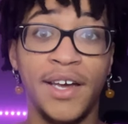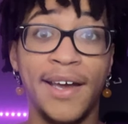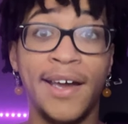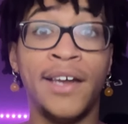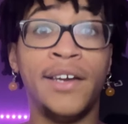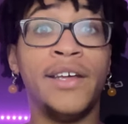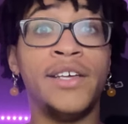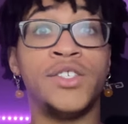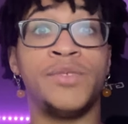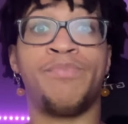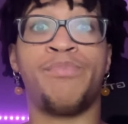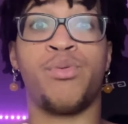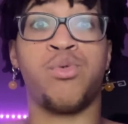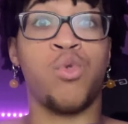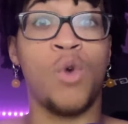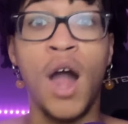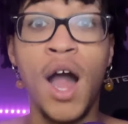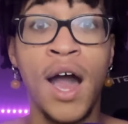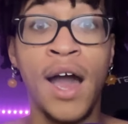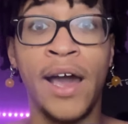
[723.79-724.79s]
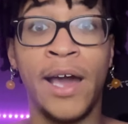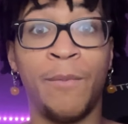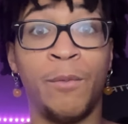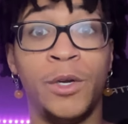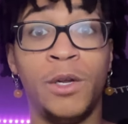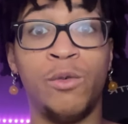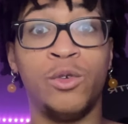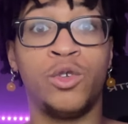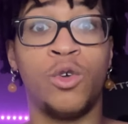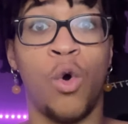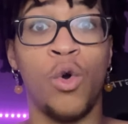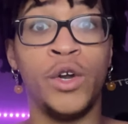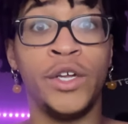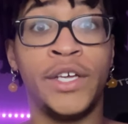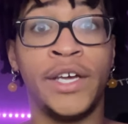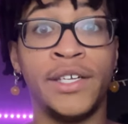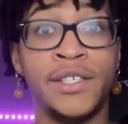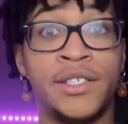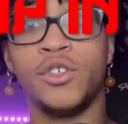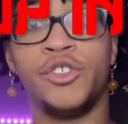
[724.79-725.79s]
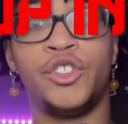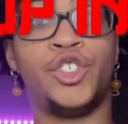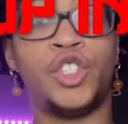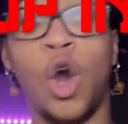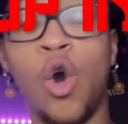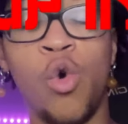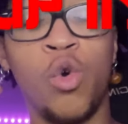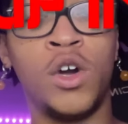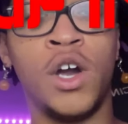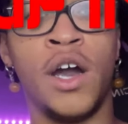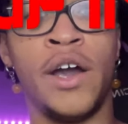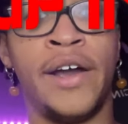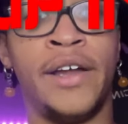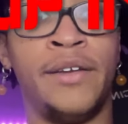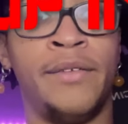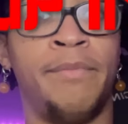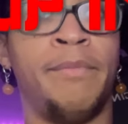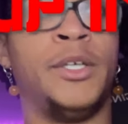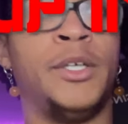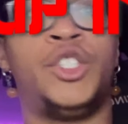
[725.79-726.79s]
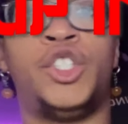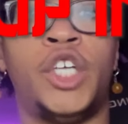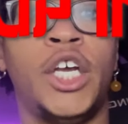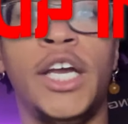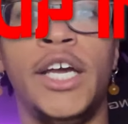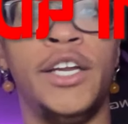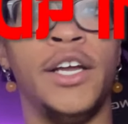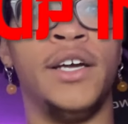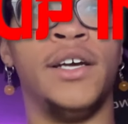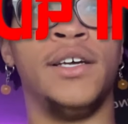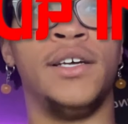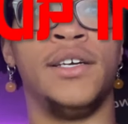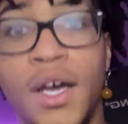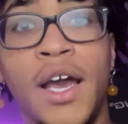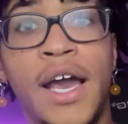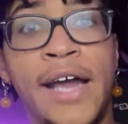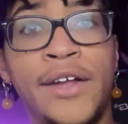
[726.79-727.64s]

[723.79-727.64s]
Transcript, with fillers: in his prime, when he was going against Shogun, Machida.